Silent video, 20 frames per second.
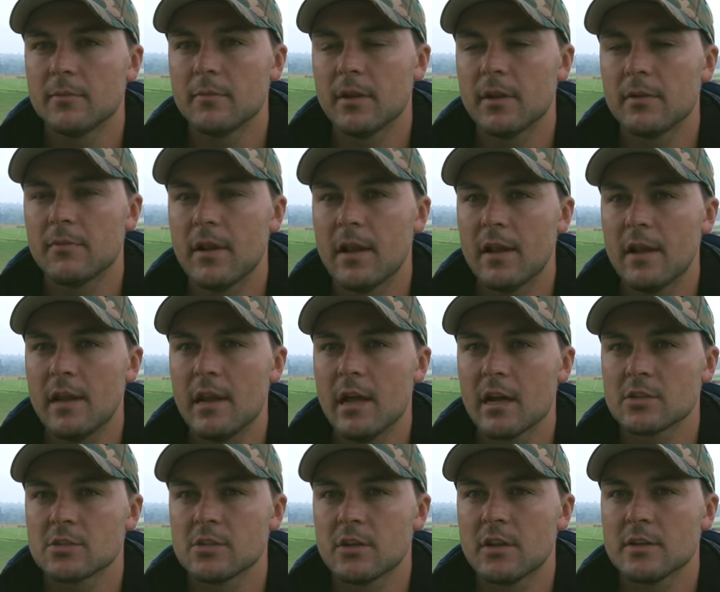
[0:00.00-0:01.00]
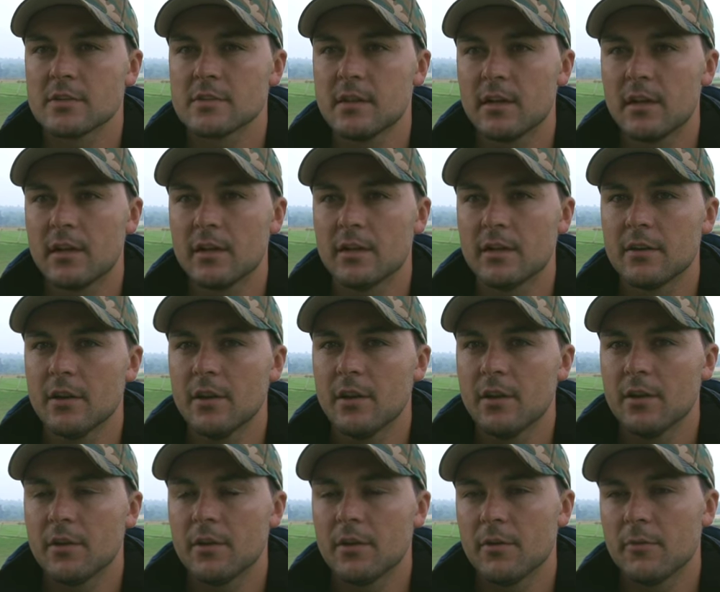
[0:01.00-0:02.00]
But if Lady Luck's on our side, and
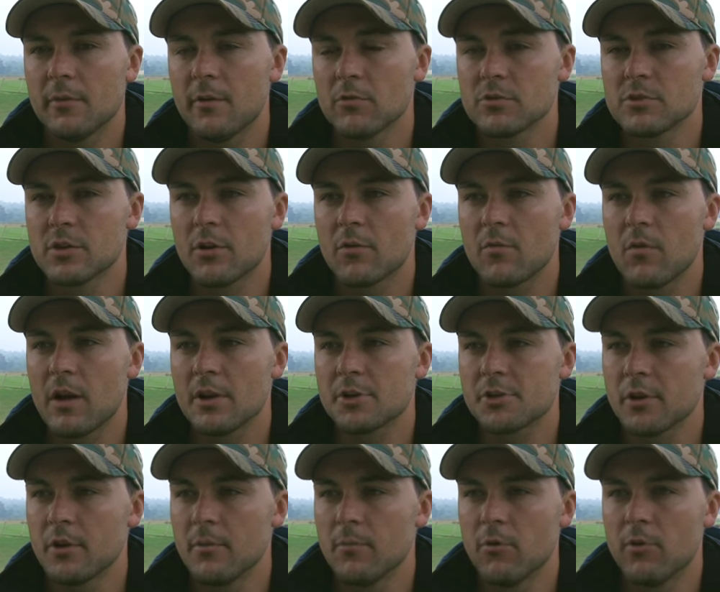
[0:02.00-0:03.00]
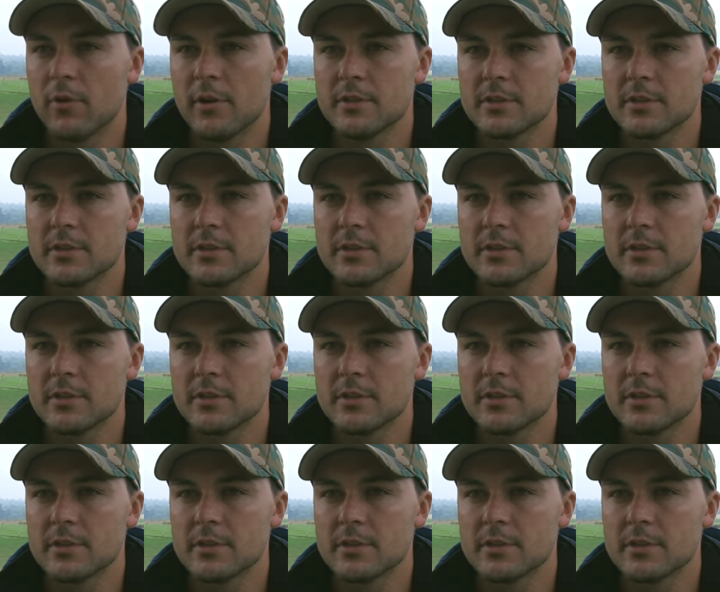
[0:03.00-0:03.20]
you know, we also got Washing aboard,